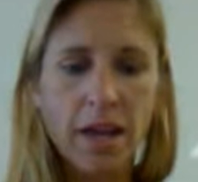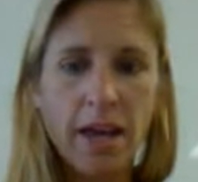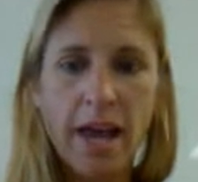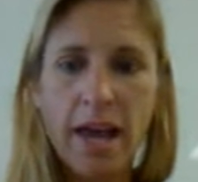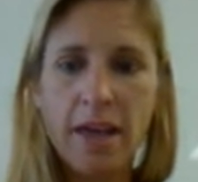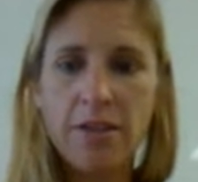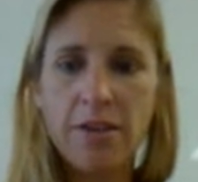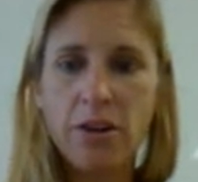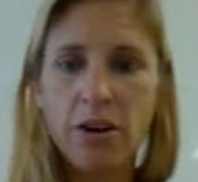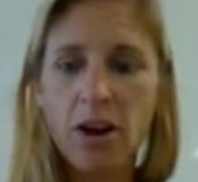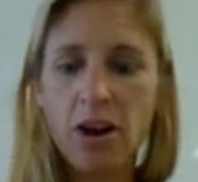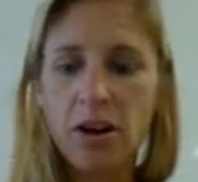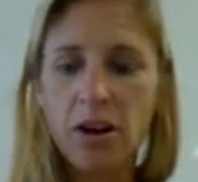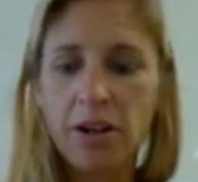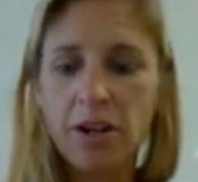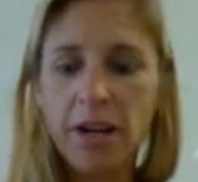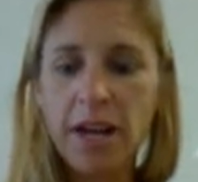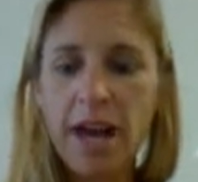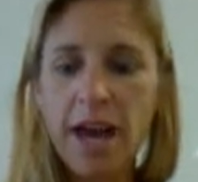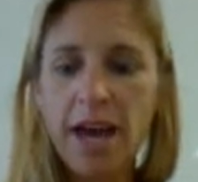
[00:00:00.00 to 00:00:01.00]
And they're all
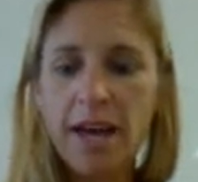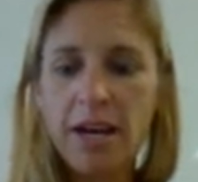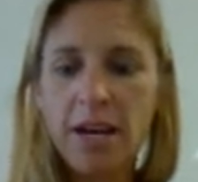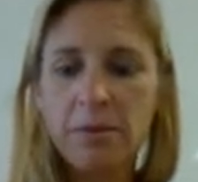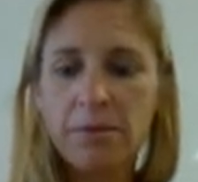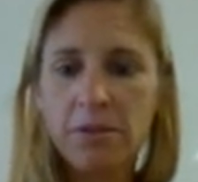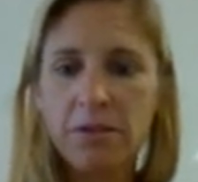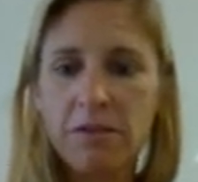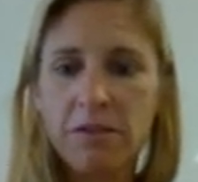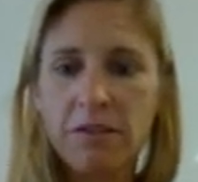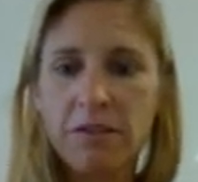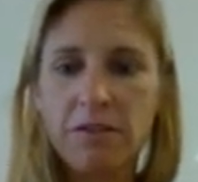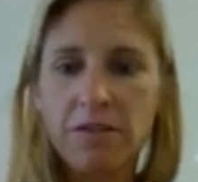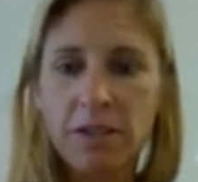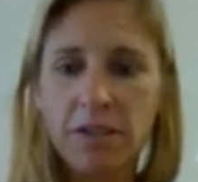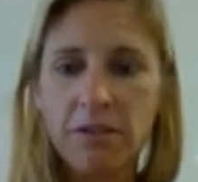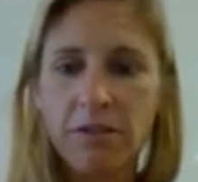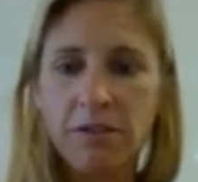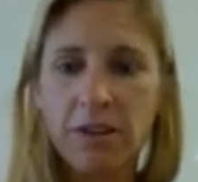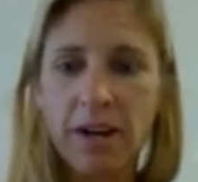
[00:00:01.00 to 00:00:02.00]
going to add up to
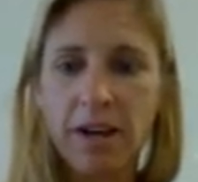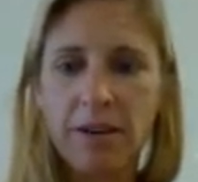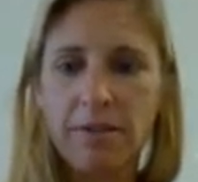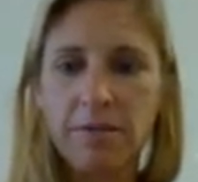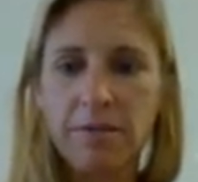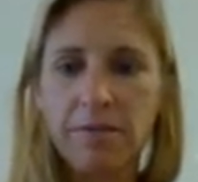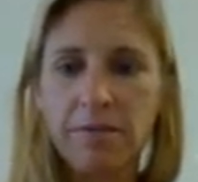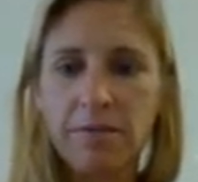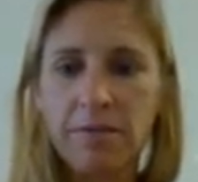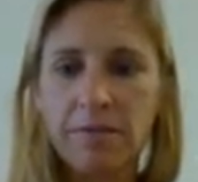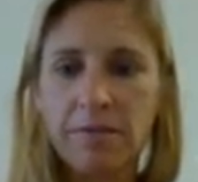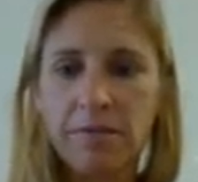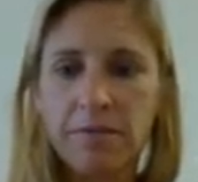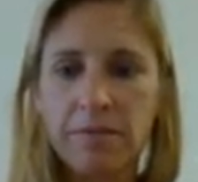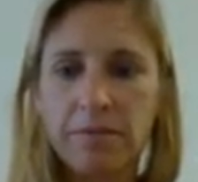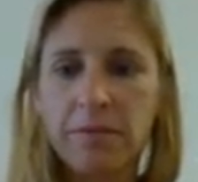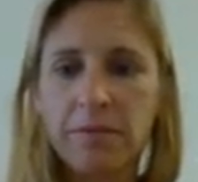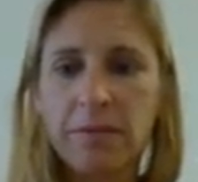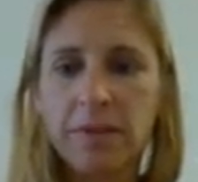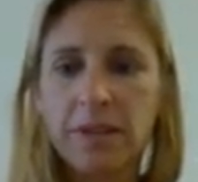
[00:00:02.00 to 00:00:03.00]
53.
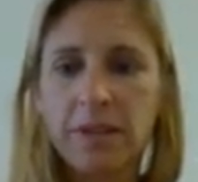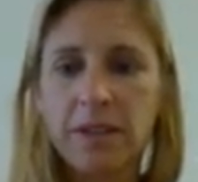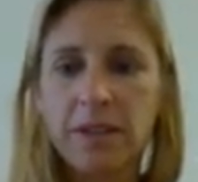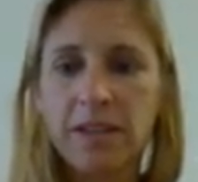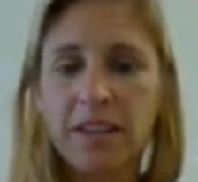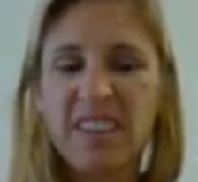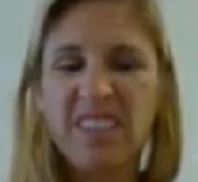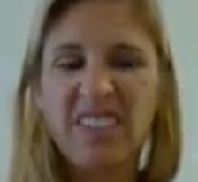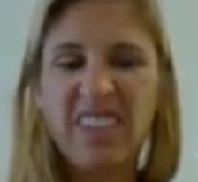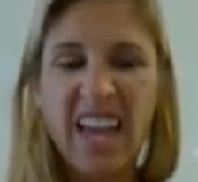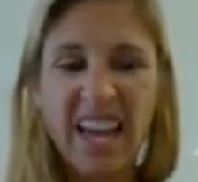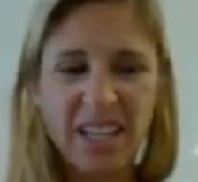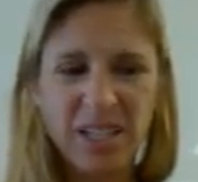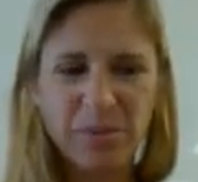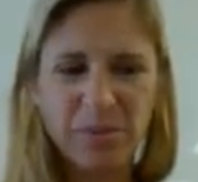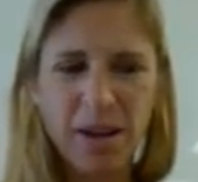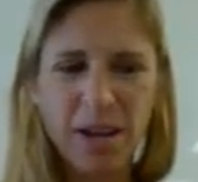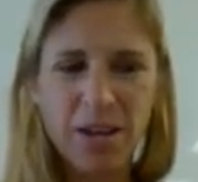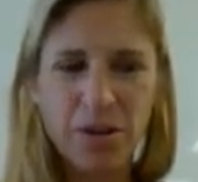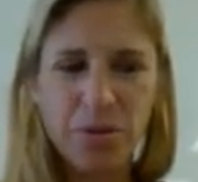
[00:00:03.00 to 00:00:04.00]
That's
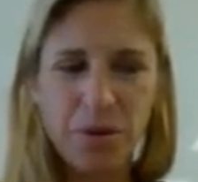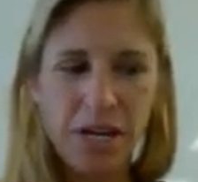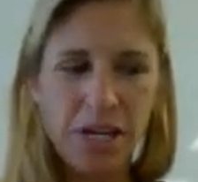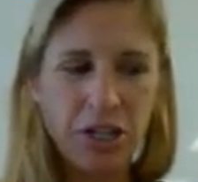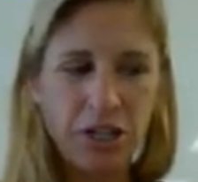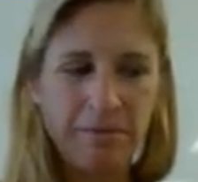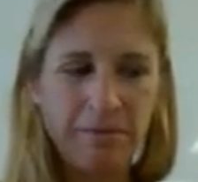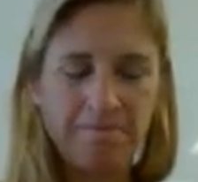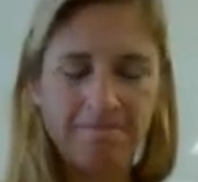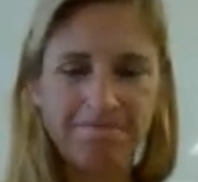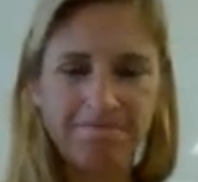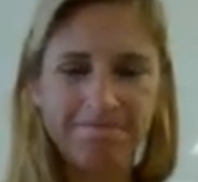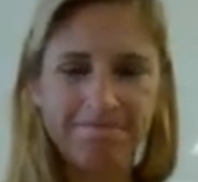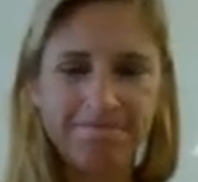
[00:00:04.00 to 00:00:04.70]
my equation.